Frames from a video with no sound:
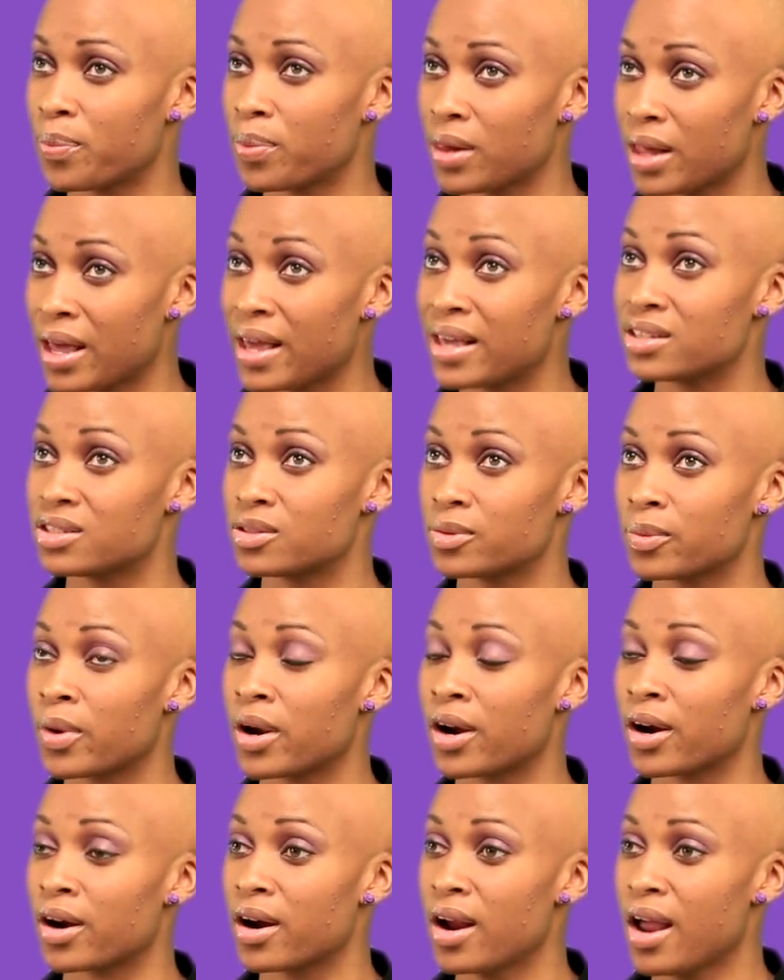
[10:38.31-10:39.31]
place
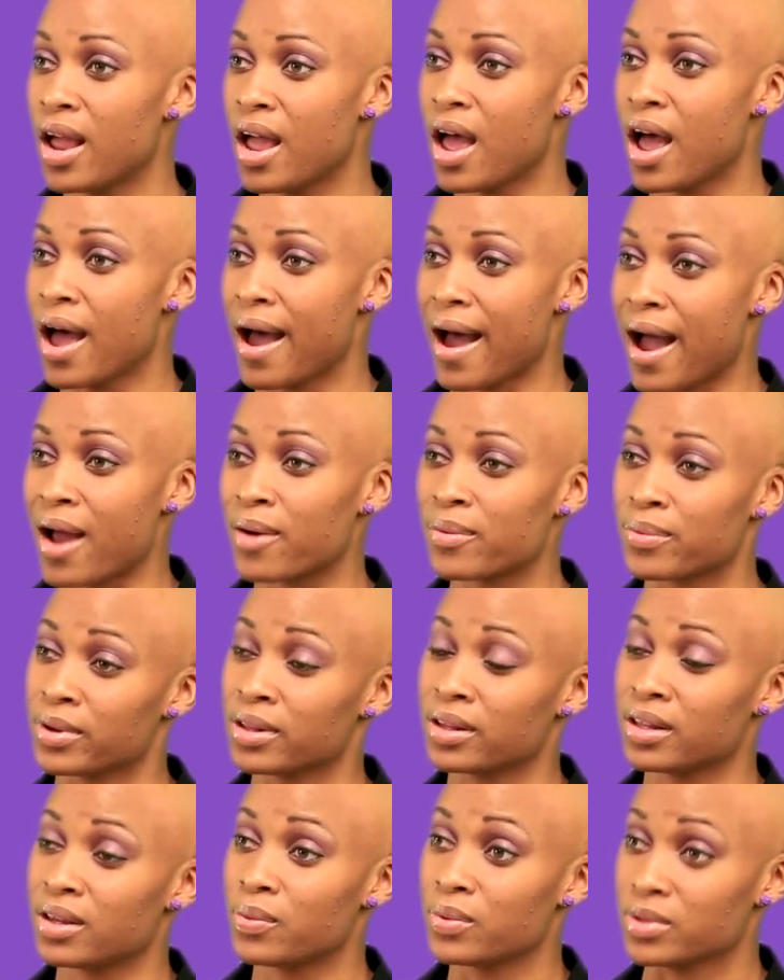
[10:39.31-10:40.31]
where I
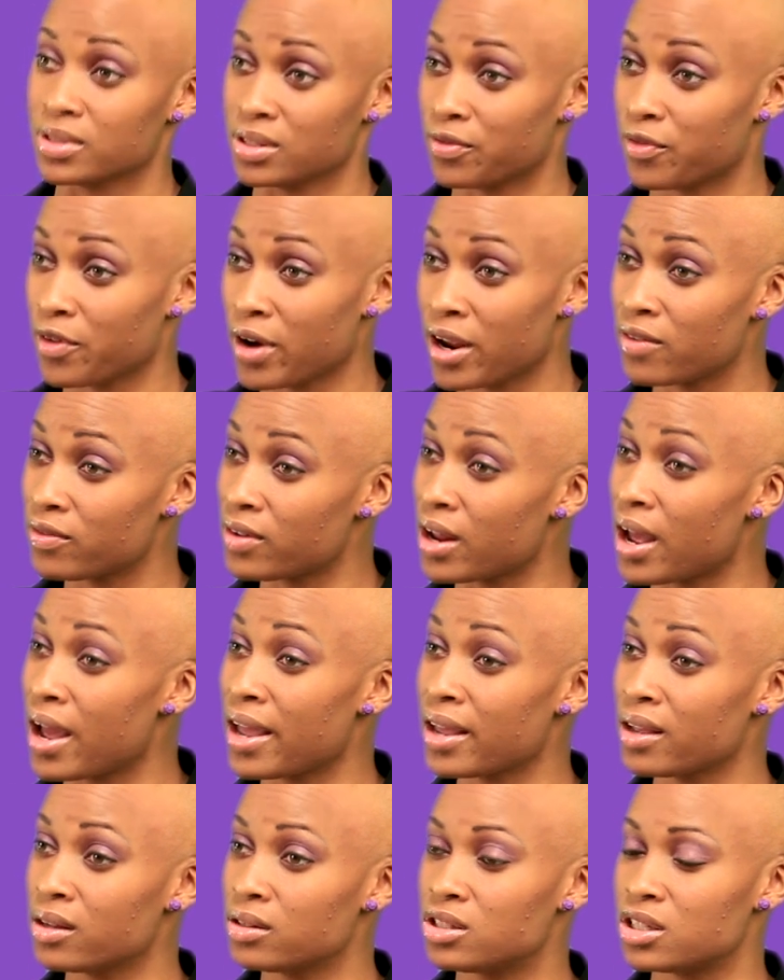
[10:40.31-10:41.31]
really was afraid of
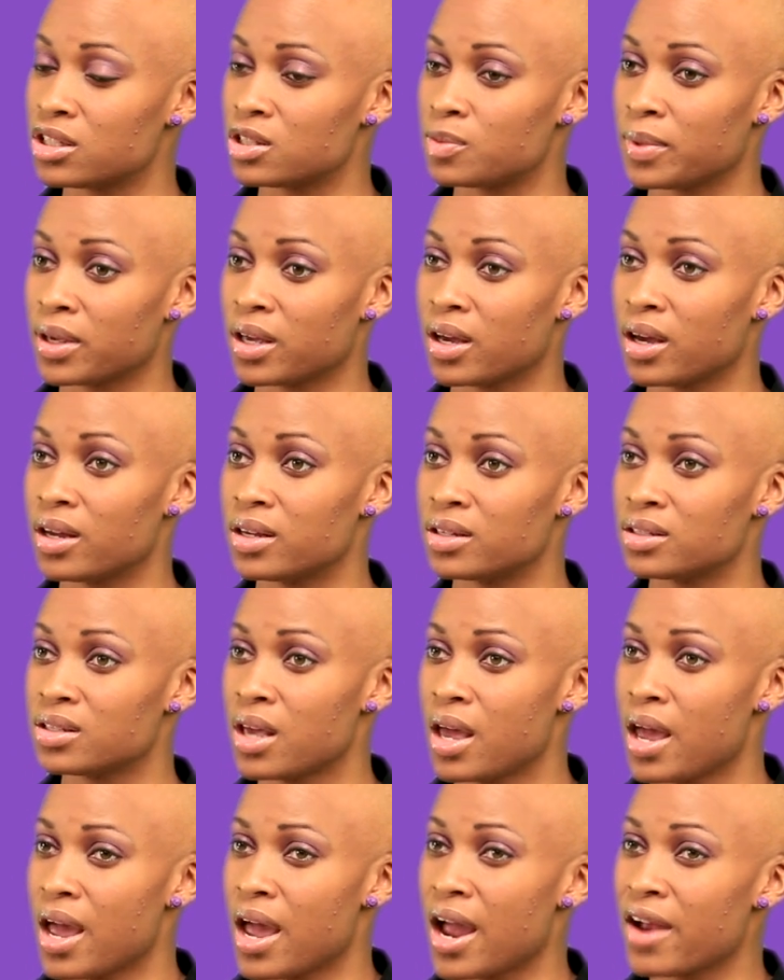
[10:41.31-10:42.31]
dying just because
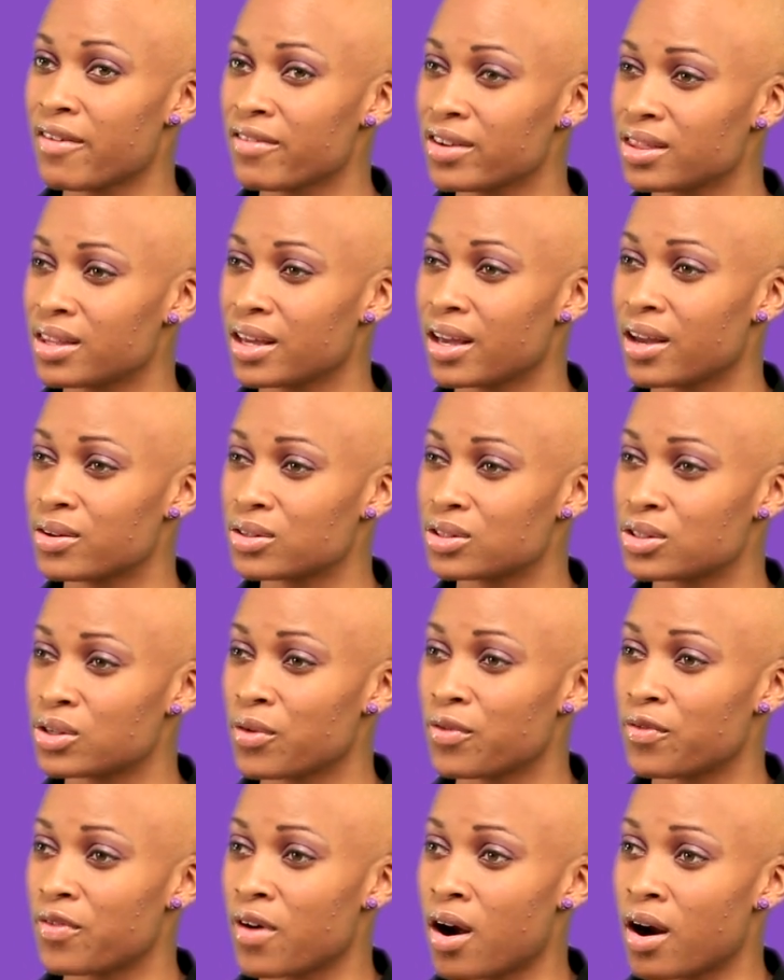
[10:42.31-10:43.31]
everything else
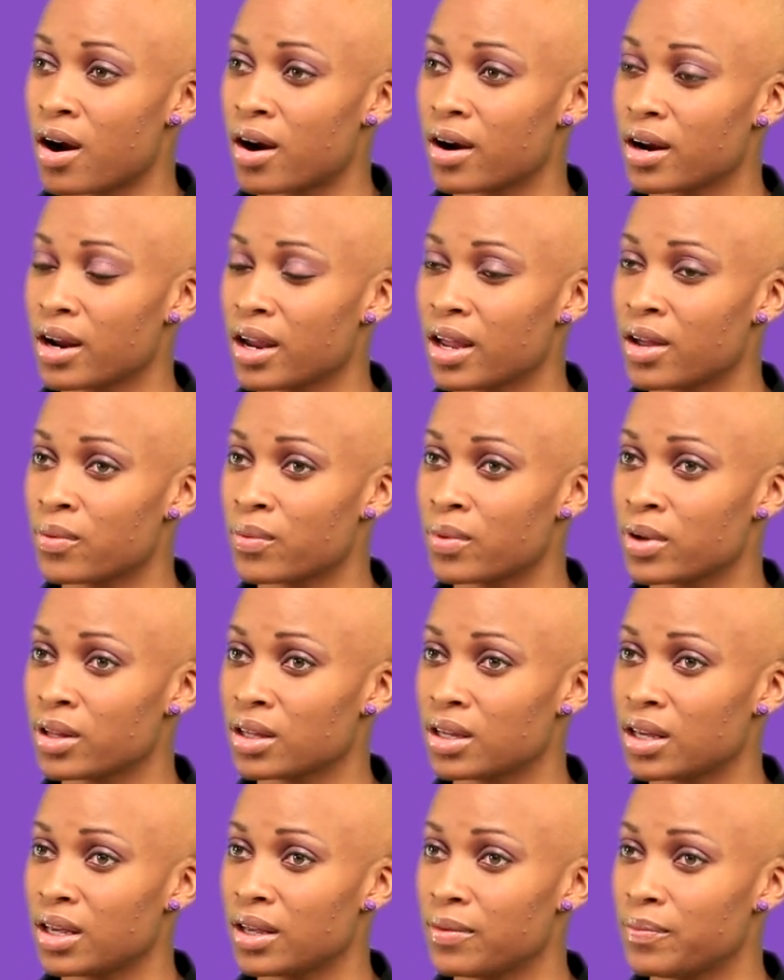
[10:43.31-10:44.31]
so far, it
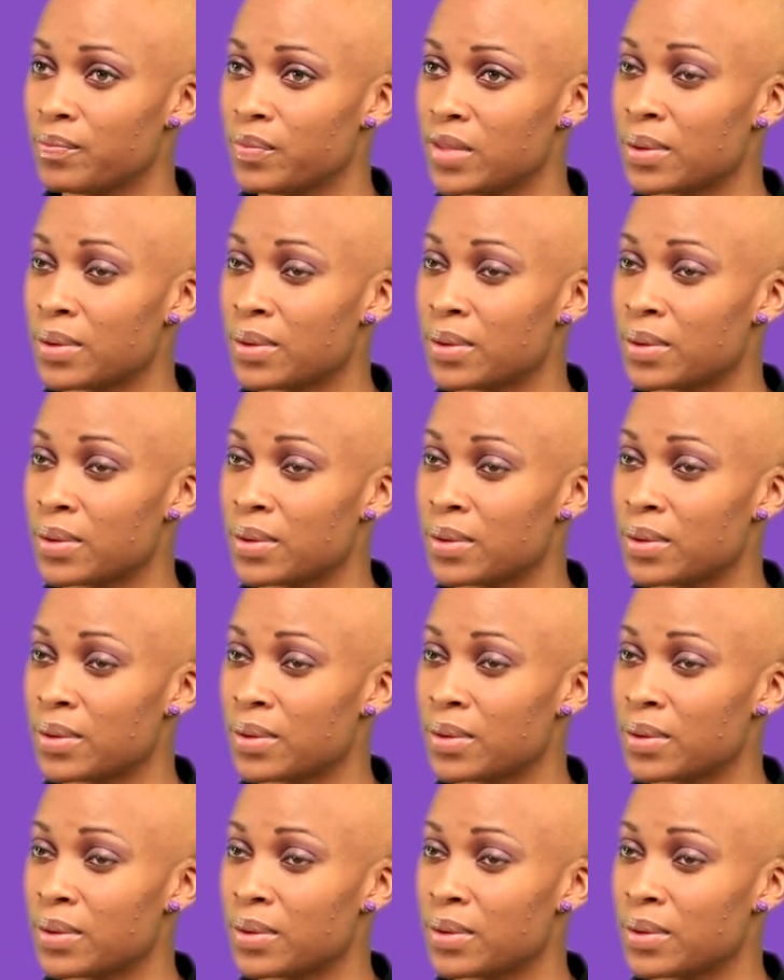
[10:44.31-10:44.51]
really,